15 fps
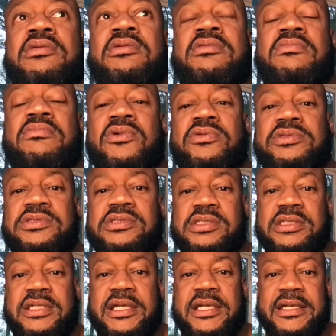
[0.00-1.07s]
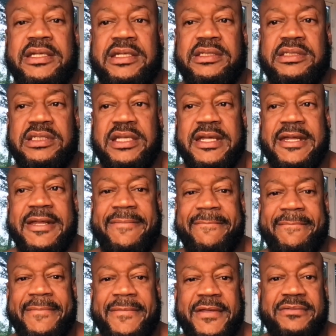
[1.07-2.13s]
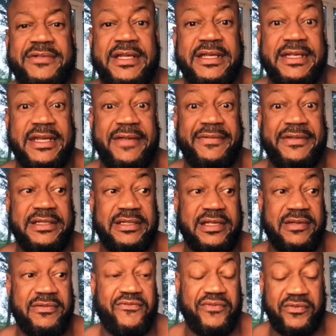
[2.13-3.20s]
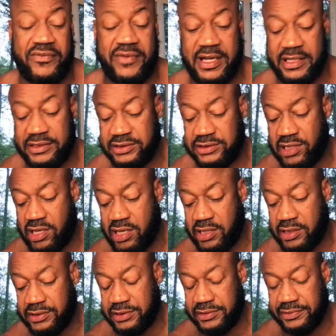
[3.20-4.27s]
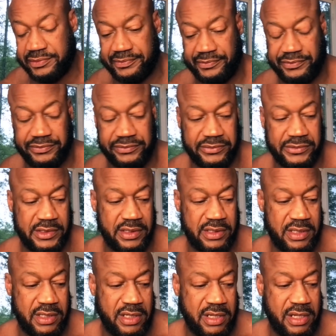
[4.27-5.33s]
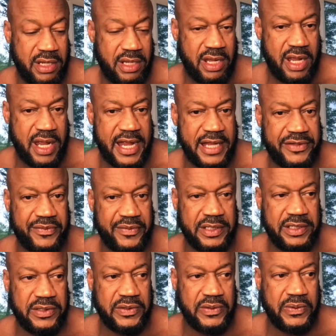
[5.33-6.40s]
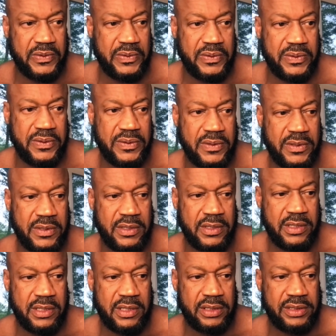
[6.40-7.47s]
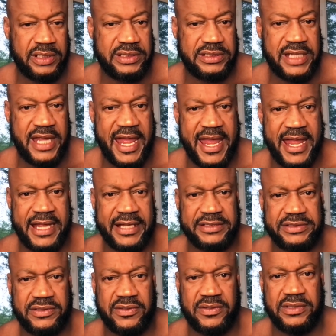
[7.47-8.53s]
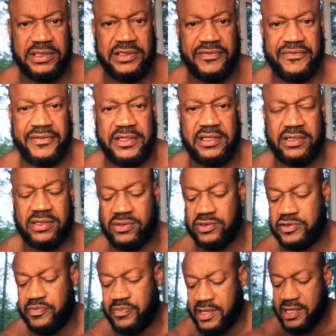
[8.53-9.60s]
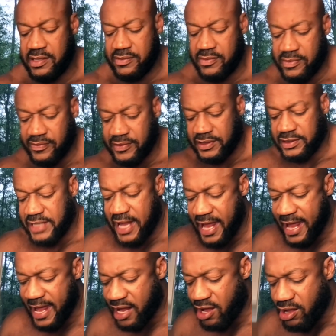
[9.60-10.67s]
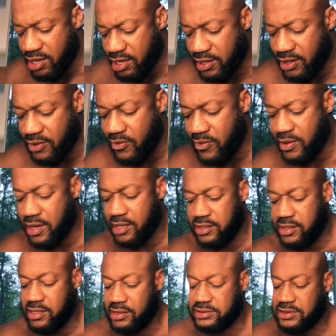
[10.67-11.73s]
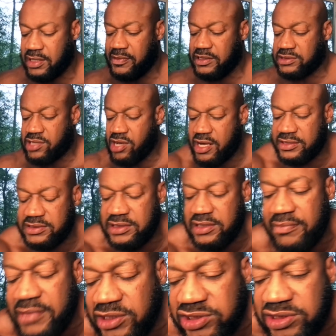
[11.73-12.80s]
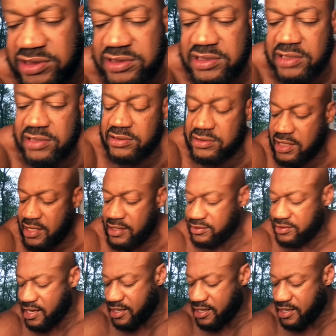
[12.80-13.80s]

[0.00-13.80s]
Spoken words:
most of the day today. So I'm trying to get everything done before the rain starts. I had to renew the tags on these vehicles, but the tag, you know, some of these cars need emission stickers. I was like,